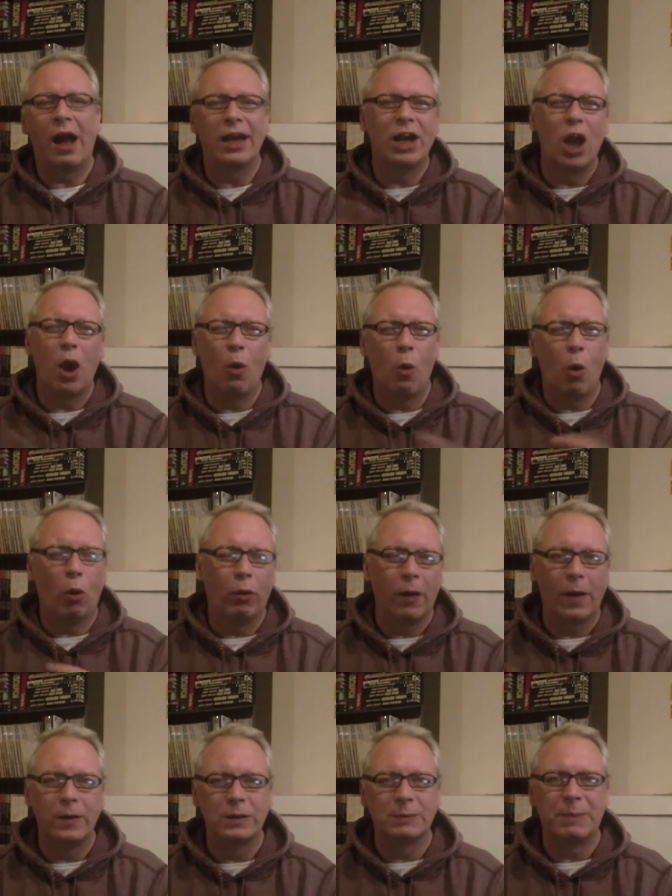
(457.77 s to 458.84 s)
I know all
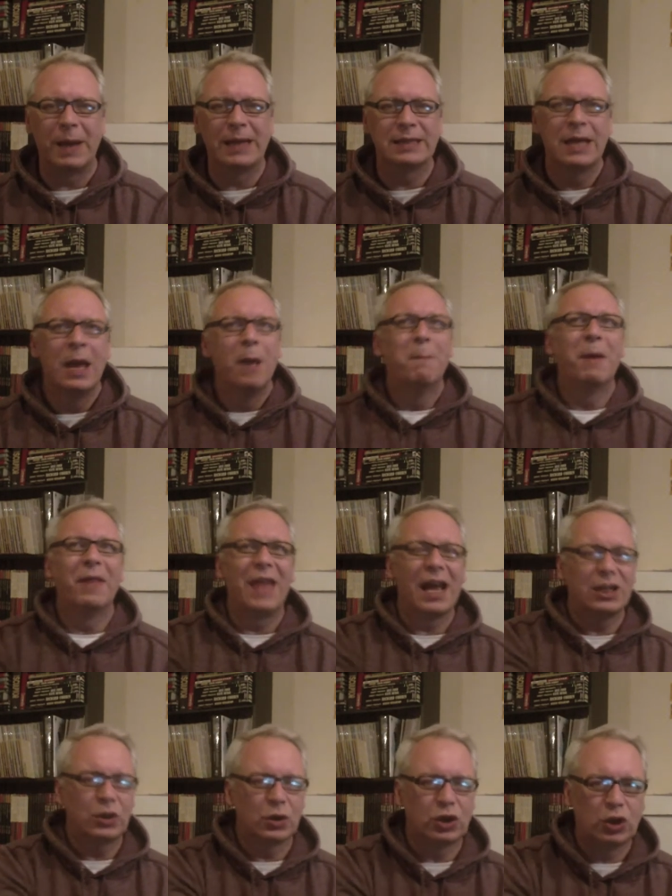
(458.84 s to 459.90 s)
those bits, but the
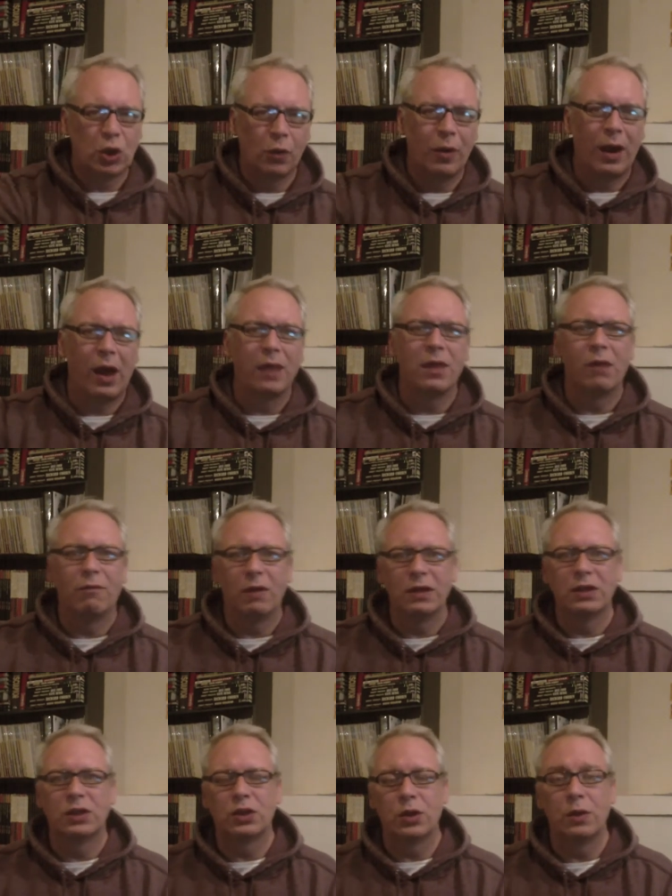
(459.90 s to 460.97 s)
actual storyline that
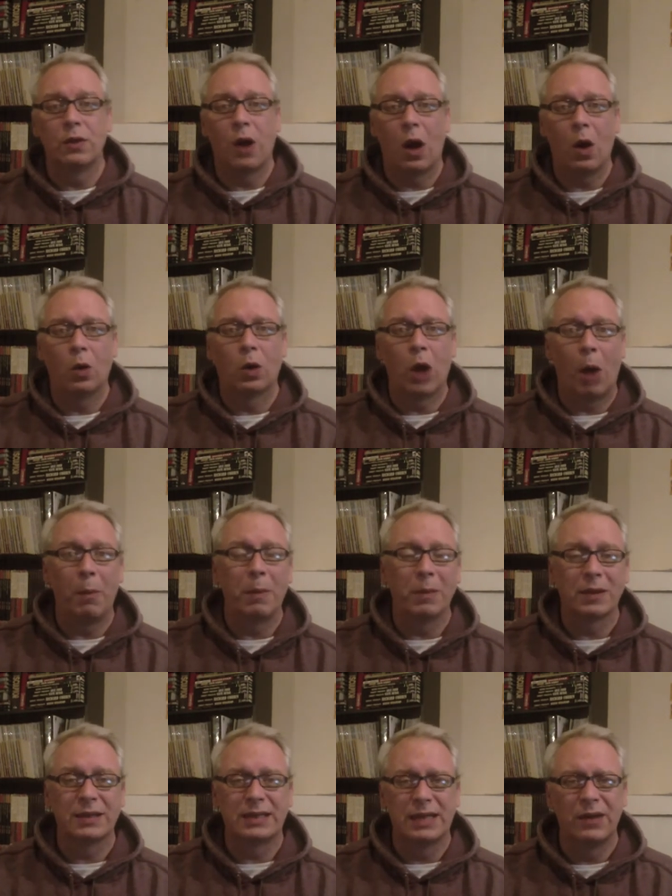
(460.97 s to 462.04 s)
runs through the whole comic
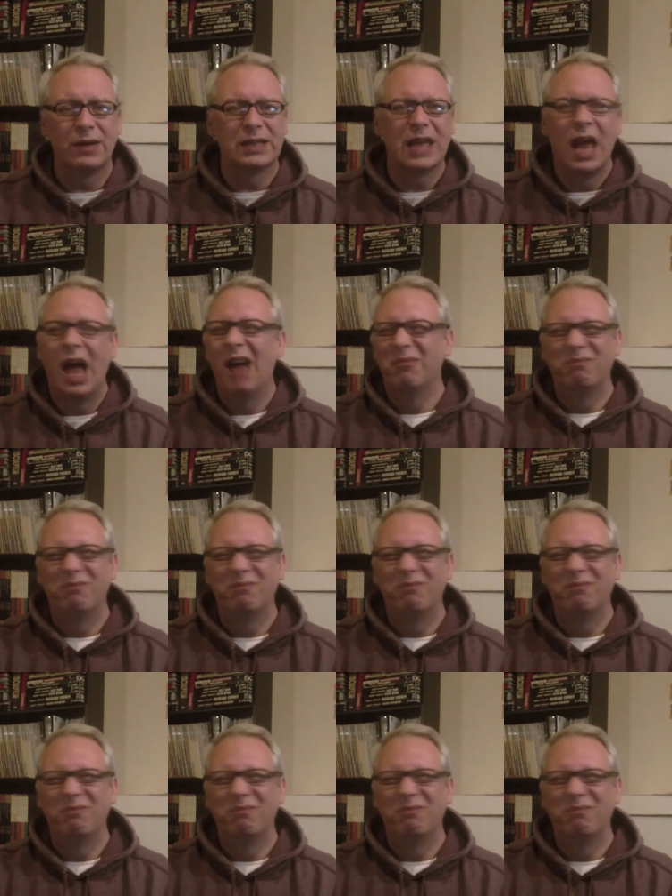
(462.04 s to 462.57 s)
book series,